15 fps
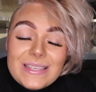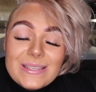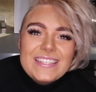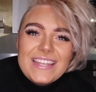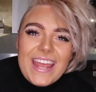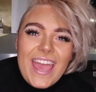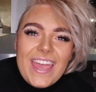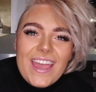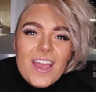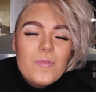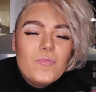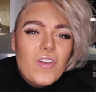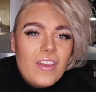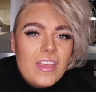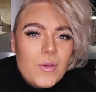Today
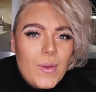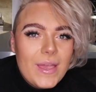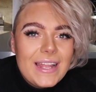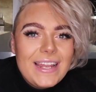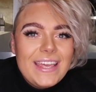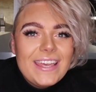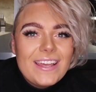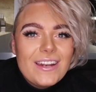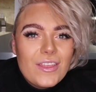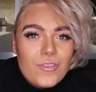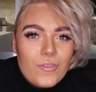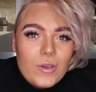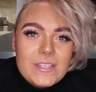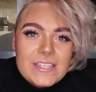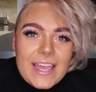I'm very quickly going to
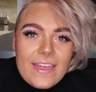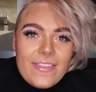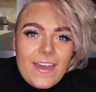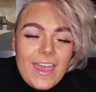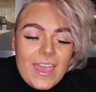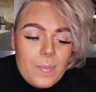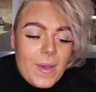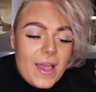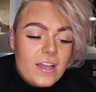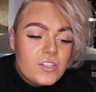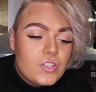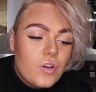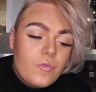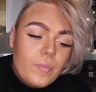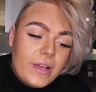throw together a
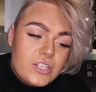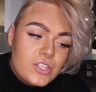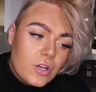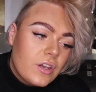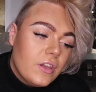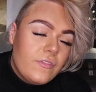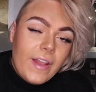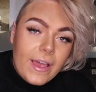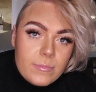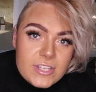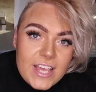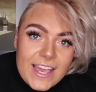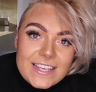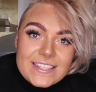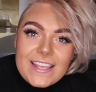batch of my chocolate
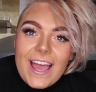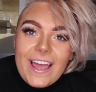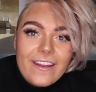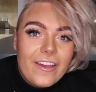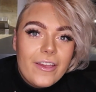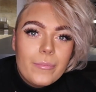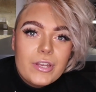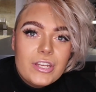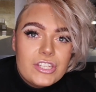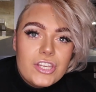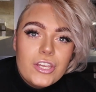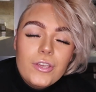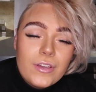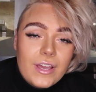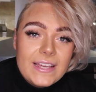flapjacks and I'm going to
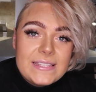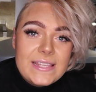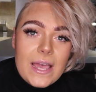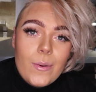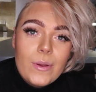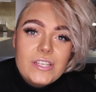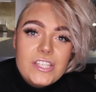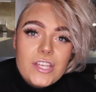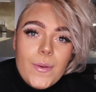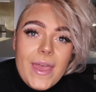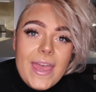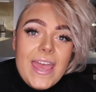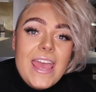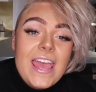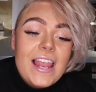show you guys how I do
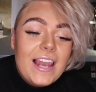it.